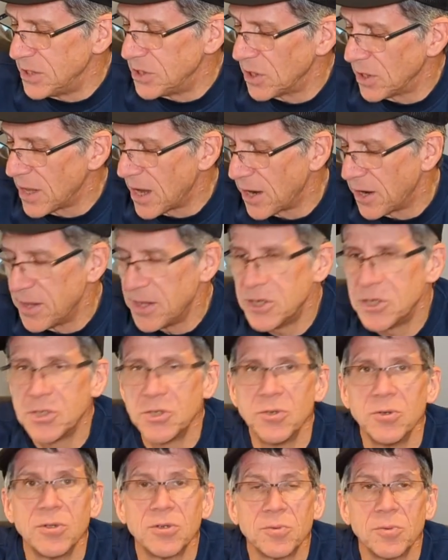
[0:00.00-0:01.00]
lot of these
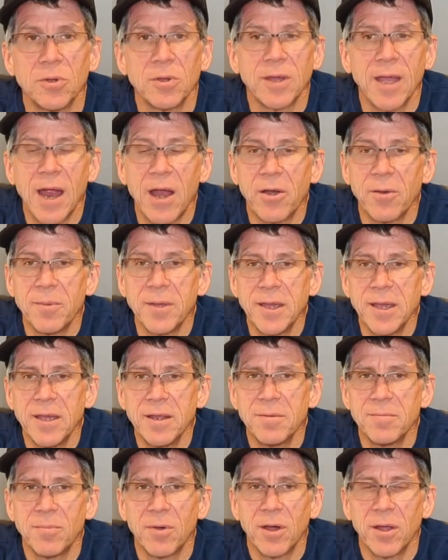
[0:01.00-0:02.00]
shoes will carry me
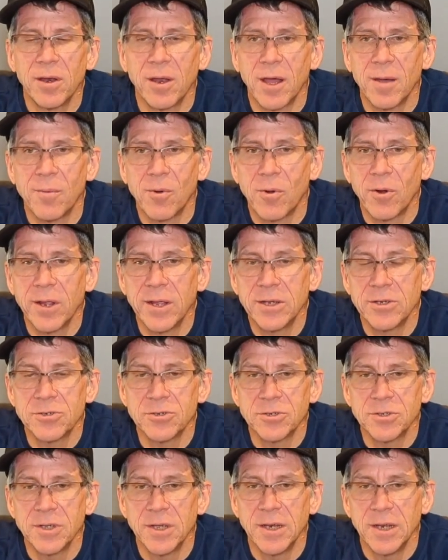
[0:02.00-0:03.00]
in, but I'm already
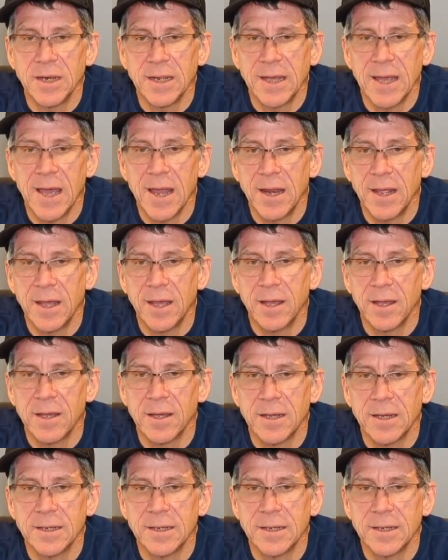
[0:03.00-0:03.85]
interested in getting